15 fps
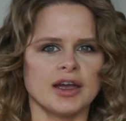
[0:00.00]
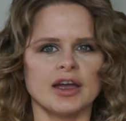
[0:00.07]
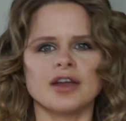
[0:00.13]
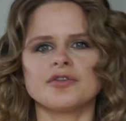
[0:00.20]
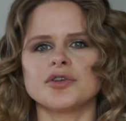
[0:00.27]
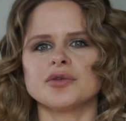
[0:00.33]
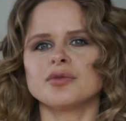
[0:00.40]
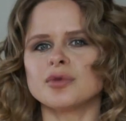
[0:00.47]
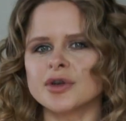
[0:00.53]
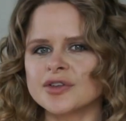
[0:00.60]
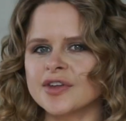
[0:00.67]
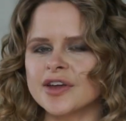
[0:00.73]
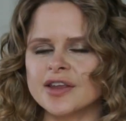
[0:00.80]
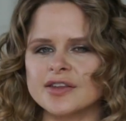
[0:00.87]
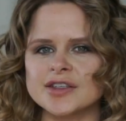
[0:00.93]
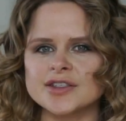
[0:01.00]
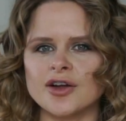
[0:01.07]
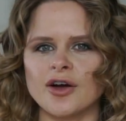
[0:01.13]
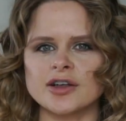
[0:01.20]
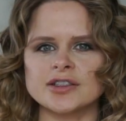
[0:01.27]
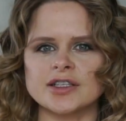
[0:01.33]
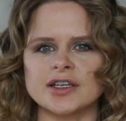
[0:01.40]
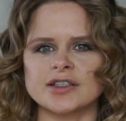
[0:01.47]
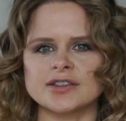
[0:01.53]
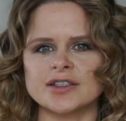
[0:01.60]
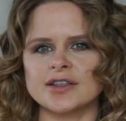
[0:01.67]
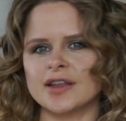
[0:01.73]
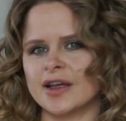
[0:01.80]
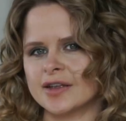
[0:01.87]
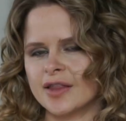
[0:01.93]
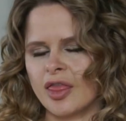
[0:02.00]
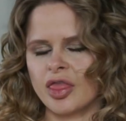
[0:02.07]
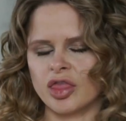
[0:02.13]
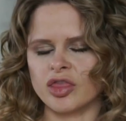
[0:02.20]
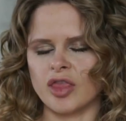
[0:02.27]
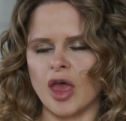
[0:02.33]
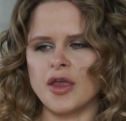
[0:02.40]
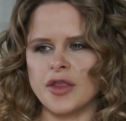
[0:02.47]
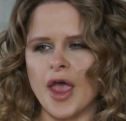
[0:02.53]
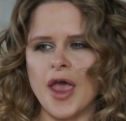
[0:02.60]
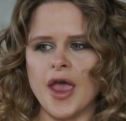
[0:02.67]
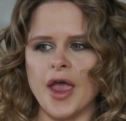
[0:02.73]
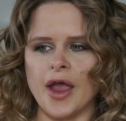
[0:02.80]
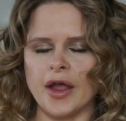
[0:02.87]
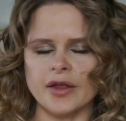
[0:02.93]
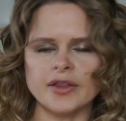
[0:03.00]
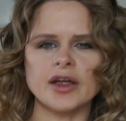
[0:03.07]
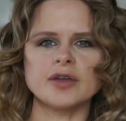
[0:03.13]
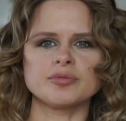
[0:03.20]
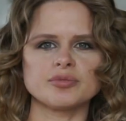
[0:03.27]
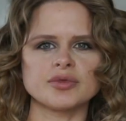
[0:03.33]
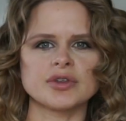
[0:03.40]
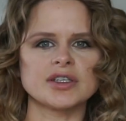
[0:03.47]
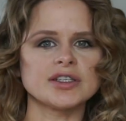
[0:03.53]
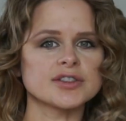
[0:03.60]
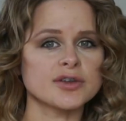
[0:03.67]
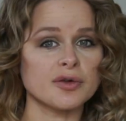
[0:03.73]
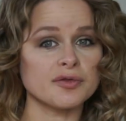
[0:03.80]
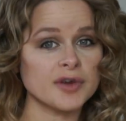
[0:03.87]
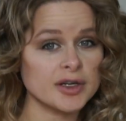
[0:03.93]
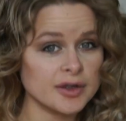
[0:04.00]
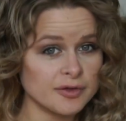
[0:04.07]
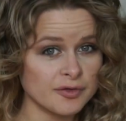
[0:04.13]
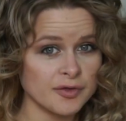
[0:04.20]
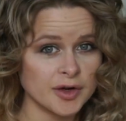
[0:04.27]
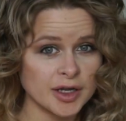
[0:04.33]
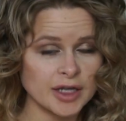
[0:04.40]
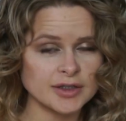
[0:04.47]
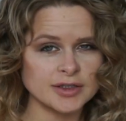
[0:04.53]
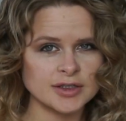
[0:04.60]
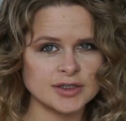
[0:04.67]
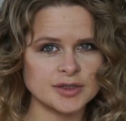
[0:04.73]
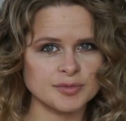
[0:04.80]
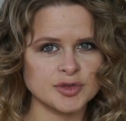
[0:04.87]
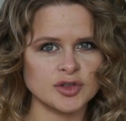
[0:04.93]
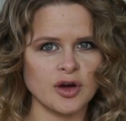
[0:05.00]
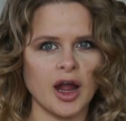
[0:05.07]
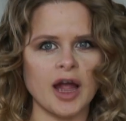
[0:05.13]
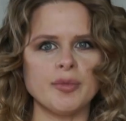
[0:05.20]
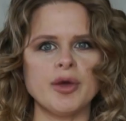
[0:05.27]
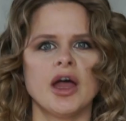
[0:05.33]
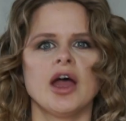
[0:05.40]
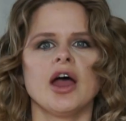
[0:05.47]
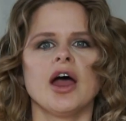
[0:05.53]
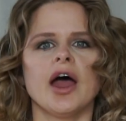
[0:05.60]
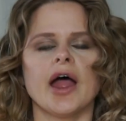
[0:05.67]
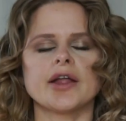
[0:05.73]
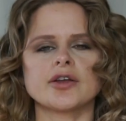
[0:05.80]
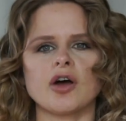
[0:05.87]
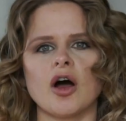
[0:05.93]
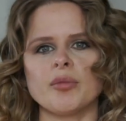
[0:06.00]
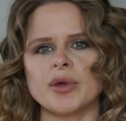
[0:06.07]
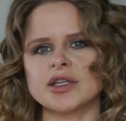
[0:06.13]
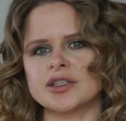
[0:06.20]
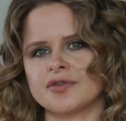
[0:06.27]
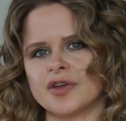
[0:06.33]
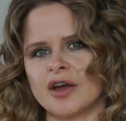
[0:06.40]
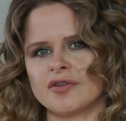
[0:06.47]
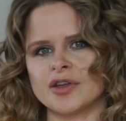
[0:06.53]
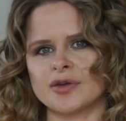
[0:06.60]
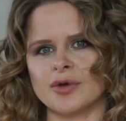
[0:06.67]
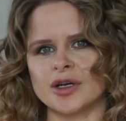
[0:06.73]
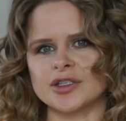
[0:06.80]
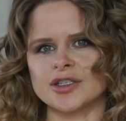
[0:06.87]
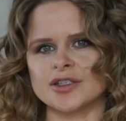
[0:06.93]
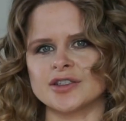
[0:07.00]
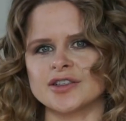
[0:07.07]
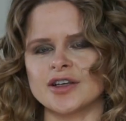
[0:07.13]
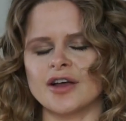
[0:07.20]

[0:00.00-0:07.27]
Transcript: If you were digging this content today, then please don't forget to subscribe and comment if you have any questions.